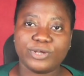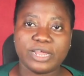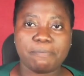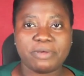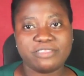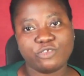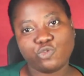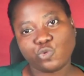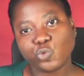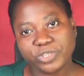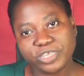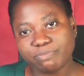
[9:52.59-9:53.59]
other party
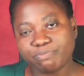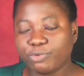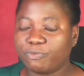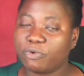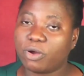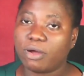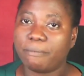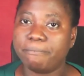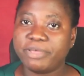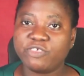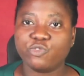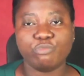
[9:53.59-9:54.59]
sued him
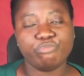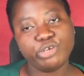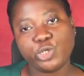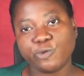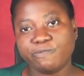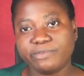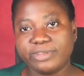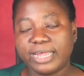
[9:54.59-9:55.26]
based on breach of